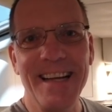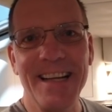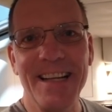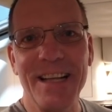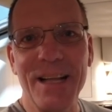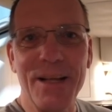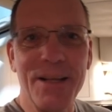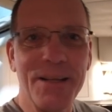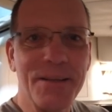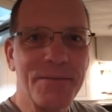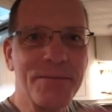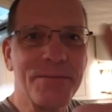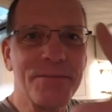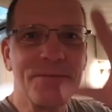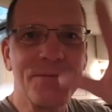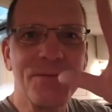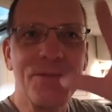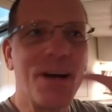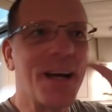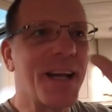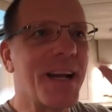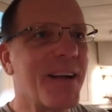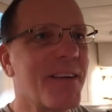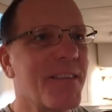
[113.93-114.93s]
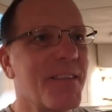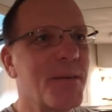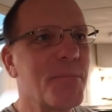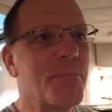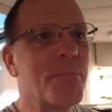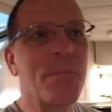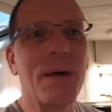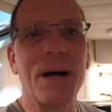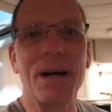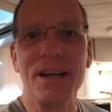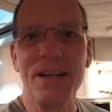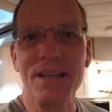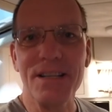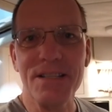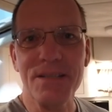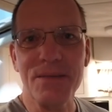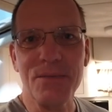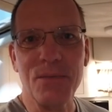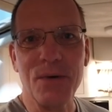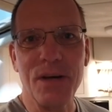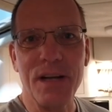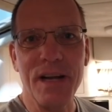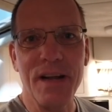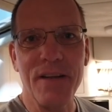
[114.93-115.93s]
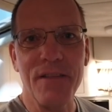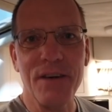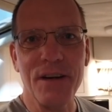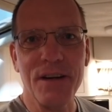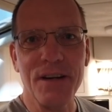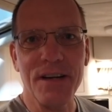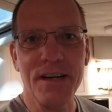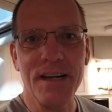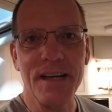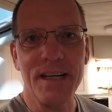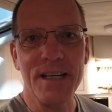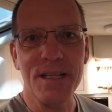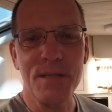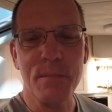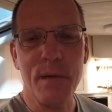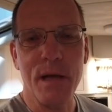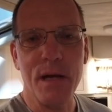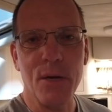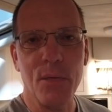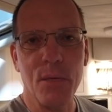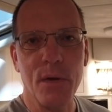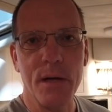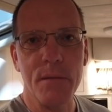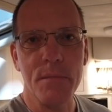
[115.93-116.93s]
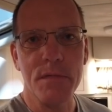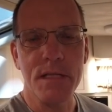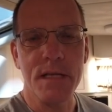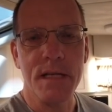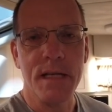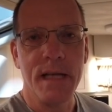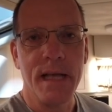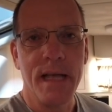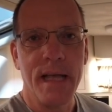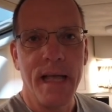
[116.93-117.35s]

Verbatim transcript: like whatever, bugs and whatever, uh, spider webs.